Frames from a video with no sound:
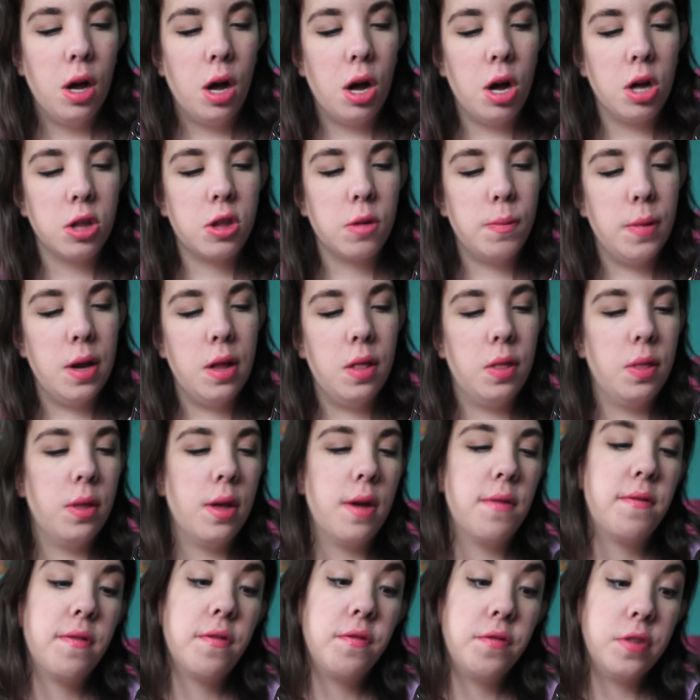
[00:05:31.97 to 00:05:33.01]
Ultimate
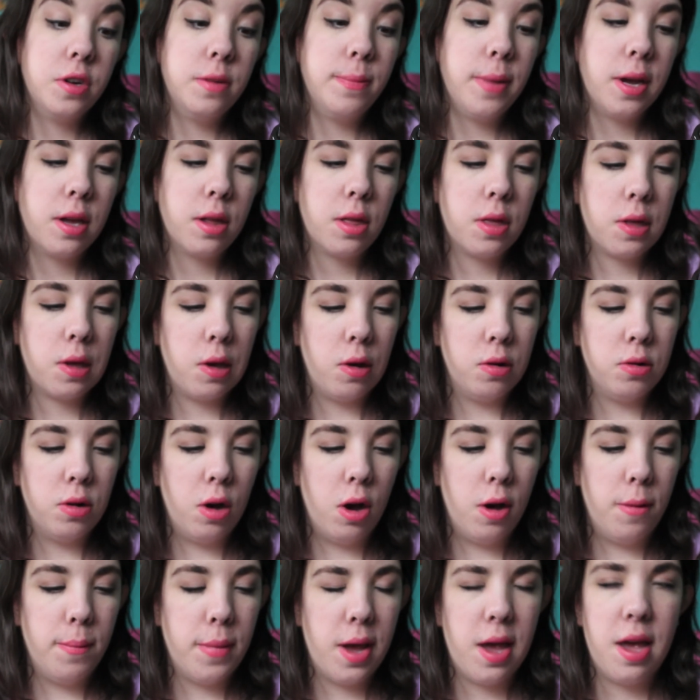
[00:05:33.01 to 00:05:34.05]
Lip Firming
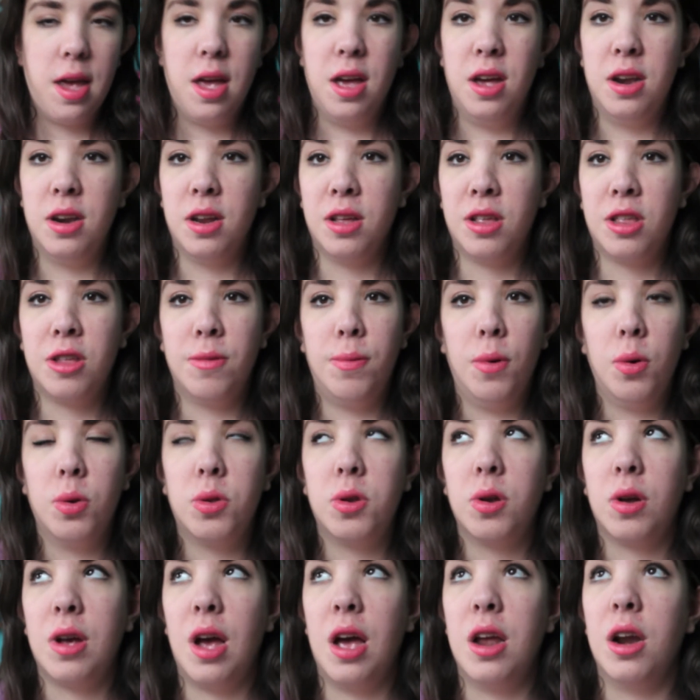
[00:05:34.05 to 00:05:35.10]
Serum, and it's supposed
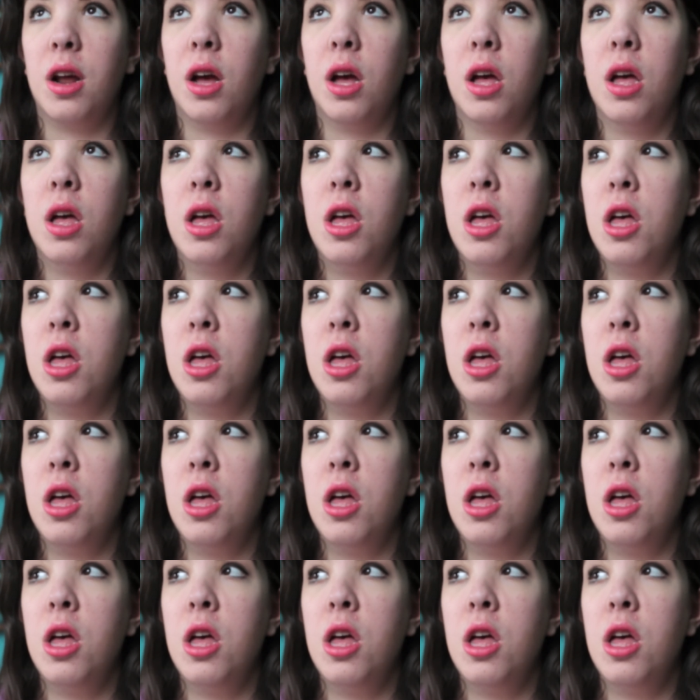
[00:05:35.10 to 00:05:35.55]
to kind of,